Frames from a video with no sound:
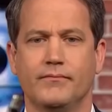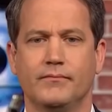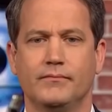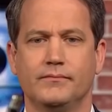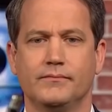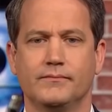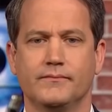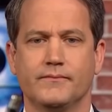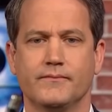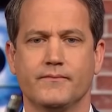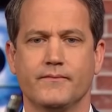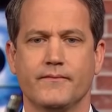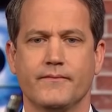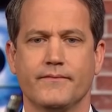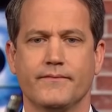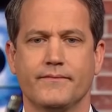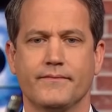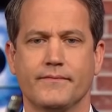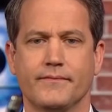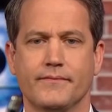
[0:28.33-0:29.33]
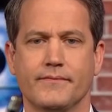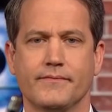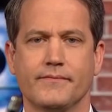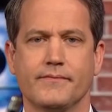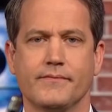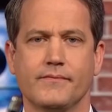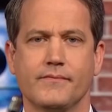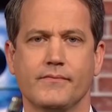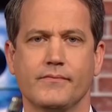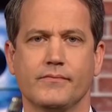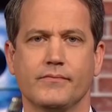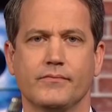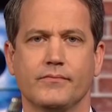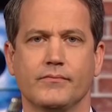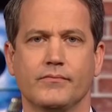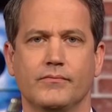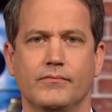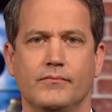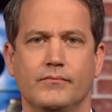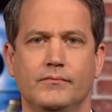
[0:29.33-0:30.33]

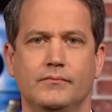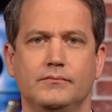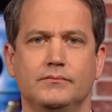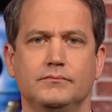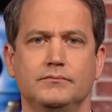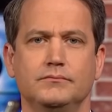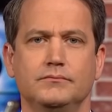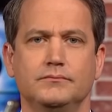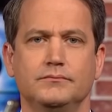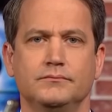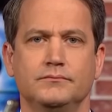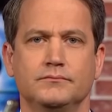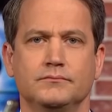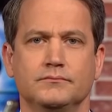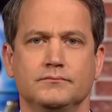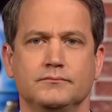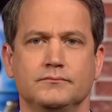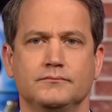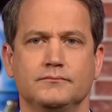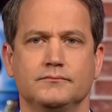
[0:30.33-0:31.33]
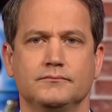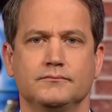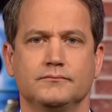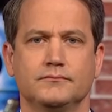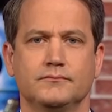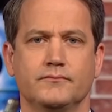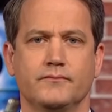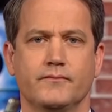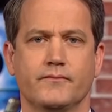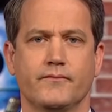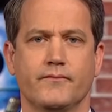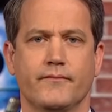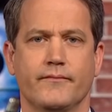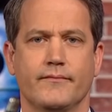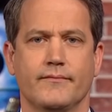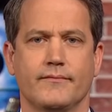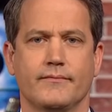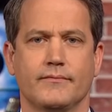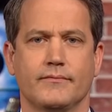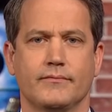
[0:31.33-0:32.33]

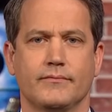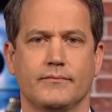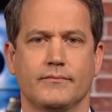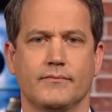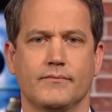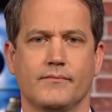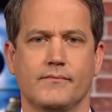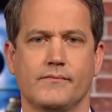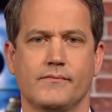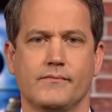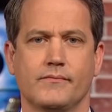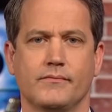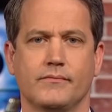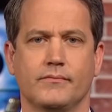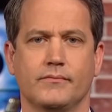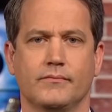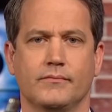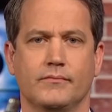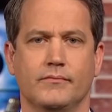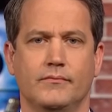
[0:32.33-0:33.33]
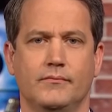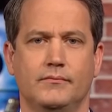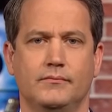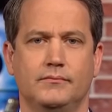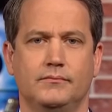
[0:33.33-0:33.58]
[no speech]